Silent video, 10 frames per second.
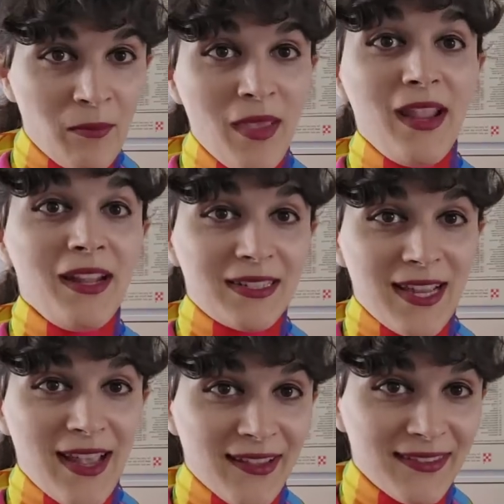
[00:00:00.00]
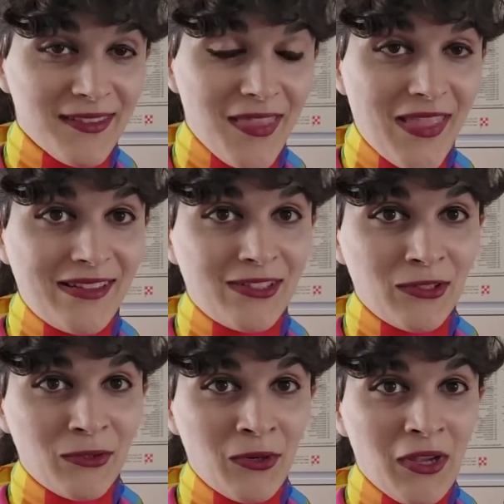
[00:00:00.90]
mating test that they
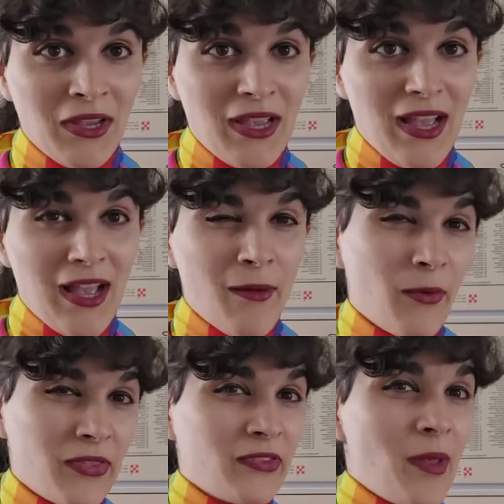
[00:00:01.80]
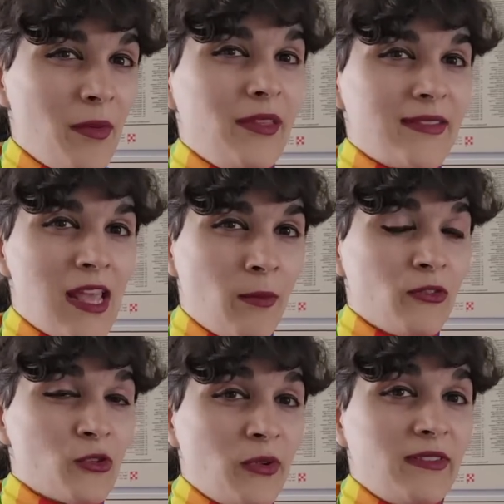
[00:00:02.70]
do with some of these
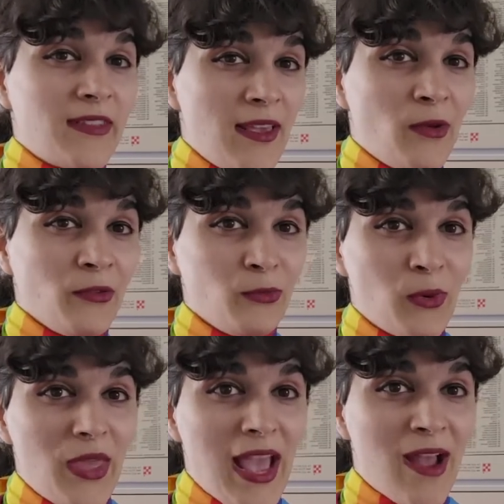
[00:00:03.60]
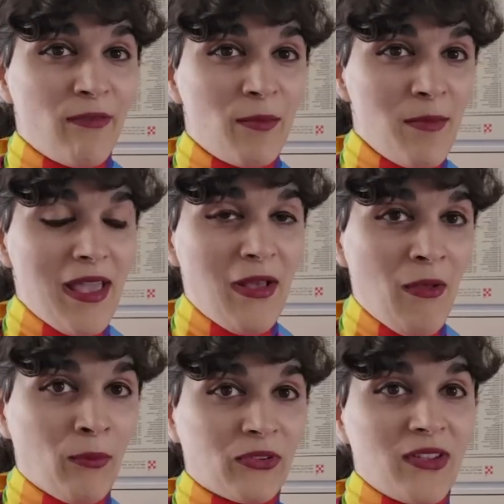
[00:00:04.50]
animals during sales, where they have the
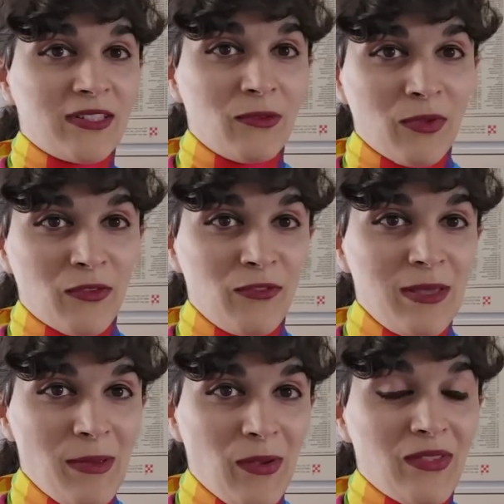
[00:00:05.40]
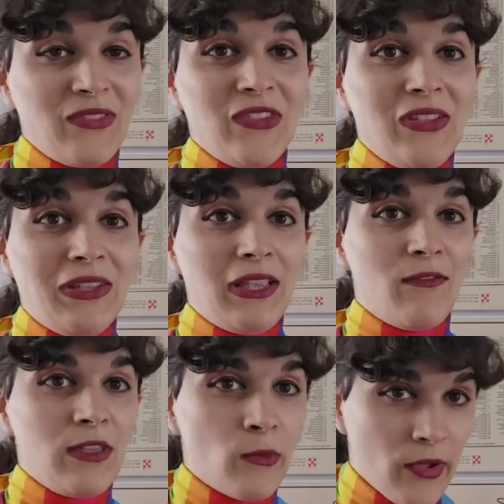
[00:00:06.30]
male presented with a female and seeing
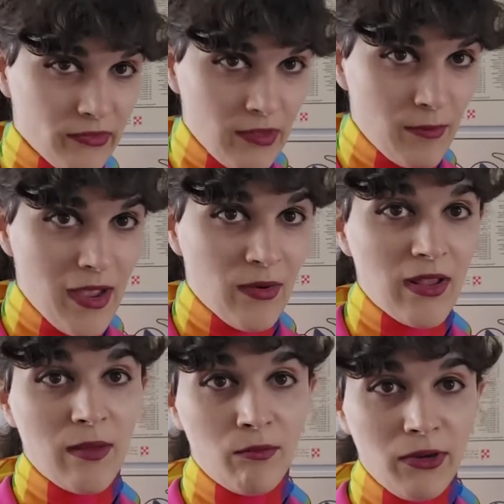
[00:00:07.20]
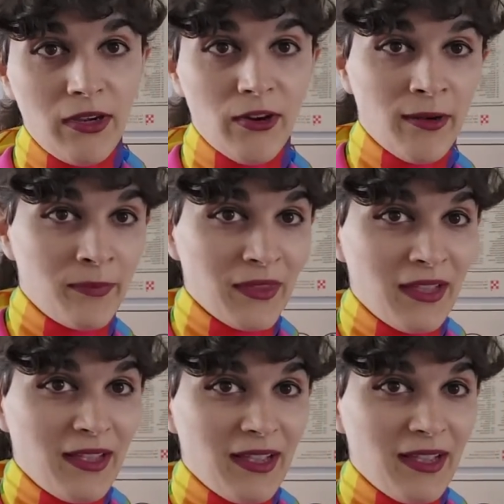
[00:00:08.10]
if he wants to mount and breed her.